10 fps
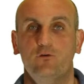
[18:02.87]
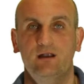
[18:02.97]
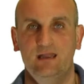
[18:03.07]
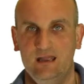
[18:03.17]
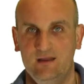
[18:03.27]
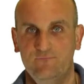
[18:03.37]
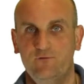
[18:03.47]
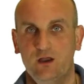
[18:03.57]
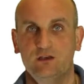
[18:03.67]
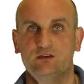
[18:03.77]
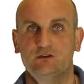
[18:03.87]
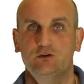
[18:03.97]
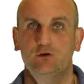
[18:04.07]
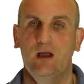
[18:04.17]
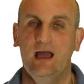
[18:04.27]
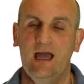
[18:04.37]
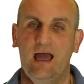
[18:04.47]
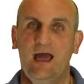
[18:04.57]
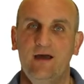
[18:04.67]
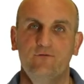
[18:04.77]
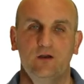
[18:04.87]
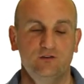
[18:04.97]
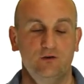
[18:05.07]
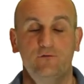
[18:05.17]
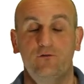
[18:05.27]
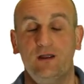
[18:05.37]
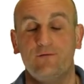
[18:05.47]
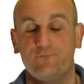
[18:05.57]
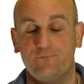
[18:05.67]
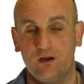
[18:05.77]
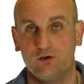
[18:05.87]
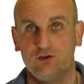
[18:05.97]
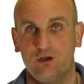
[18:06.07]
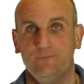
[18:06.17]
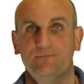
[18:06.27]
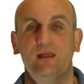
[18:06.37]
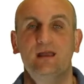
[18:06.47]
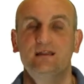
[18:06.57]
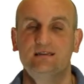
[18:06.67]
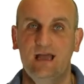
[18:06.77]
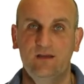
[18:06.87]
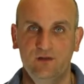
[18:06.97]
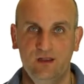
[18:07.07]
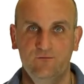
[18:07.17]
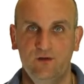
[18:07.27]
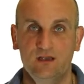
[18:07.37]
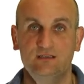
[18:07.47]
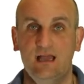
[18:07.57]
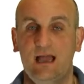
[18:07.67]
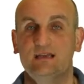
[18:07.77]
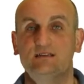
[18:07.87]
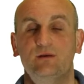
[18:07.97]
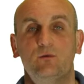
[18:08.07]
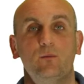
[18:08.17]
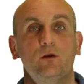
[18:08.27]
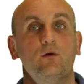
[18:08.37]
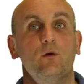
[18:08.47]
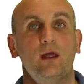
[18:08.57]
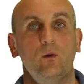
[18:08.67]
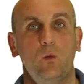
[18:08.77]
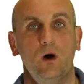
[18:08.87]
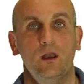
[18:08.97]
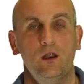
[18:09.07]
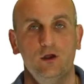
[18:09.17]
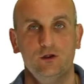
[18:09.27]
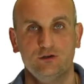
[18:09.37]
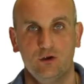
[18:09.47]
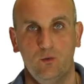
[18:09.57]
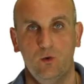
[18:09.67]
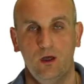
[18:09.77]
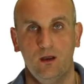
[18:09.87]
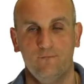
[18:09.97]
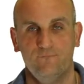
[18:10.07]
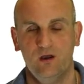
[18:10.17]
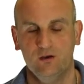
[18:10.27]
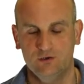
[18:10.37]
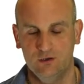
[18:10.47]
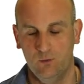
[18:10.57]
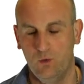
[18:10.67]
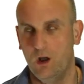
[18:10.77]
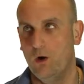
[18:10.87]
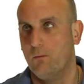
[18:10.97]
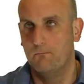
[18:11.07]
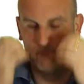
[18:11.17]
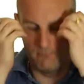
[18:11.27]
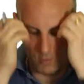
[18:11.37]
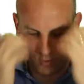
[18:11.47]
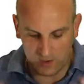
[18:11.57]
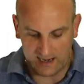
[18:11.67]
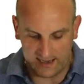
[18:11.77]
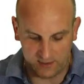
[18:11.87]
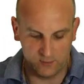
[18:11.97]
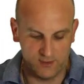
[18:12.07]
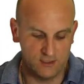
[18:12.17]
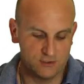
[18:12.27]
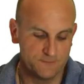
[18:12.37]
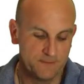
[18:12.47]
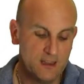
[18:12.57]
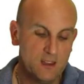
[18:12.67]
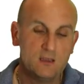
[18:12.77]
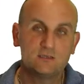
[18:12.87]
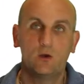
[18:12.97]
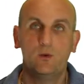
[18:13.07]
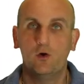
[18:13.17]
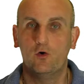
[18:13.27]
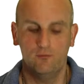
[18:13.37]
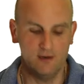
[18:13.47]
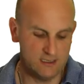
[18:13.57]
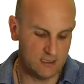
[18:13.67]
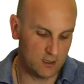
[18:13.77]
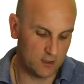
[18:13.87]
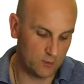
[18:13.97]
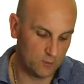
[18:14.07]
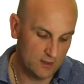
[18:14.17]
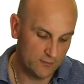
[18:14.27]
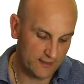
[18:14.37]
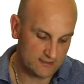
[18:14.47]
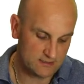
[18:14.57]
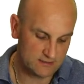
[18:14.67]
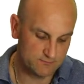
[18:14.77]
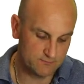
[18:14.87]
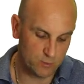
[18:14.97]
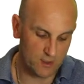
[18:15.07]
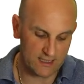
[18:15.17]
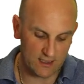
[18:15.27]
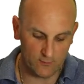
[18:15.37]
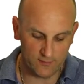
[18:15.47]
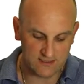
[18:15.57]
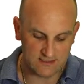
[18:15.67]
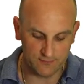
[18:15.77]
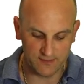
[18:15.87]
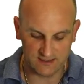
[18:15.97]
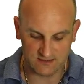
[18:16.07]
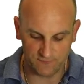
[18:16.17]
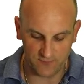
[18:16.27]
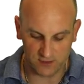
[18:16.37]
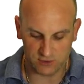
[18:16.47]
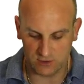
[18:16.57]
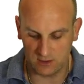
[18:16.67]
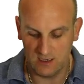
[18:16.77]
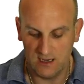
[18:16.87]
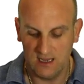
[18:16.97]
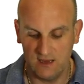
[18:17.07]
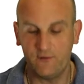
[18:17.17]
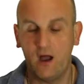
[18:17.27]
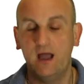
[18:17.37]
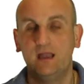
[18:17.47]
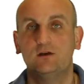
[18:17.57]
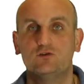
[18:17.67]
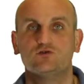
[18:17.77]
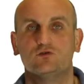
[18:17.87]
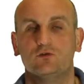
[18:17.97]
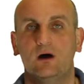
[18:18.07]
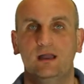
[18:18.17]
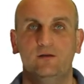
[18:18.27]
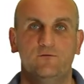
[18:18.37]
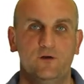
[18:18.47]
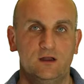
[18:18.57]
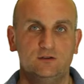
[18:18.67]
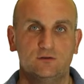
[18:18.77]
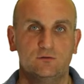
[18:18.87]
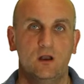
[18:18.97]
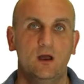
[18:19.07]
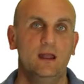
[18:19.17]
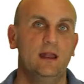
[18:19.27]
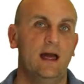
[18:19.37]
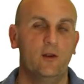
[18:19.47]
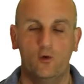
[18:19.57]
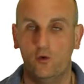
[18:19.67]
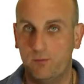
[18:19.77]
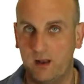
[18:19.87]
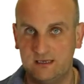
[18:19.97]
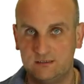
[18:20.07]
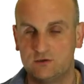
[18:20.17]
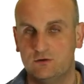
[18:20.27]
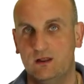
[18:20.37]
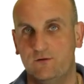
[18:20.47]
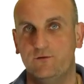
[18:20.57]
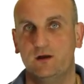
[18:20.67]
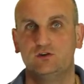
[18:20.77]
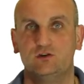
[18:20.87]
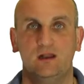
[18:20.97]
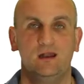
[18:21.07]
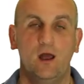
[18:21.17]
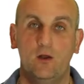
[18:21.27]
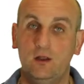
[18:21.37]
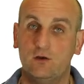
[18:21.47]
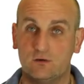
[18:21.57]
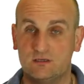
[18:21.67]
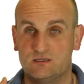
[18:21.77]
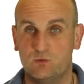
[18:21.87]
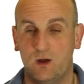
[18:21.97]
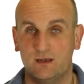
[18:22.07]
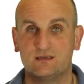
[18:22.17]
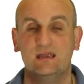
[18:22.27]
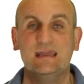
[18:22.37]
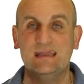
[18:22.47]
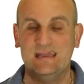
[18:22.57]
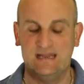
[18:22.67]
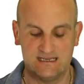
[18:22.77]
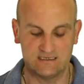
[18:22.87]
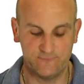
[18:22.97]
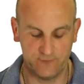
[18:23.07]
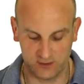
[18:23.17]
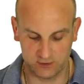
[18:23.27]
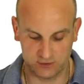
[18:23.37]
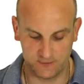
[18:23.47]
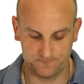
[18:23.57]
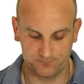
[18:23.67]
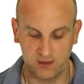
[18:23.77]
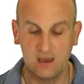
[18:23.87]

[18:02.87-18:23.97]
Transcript: for an inverse to have, for a function to have an inverse, it has to be what we call a one-to-one function. Whoa, more language. So we already know that to work out whether something is a function, if I can draw a vertical line at all places through that function and it only crosses once, it is a function.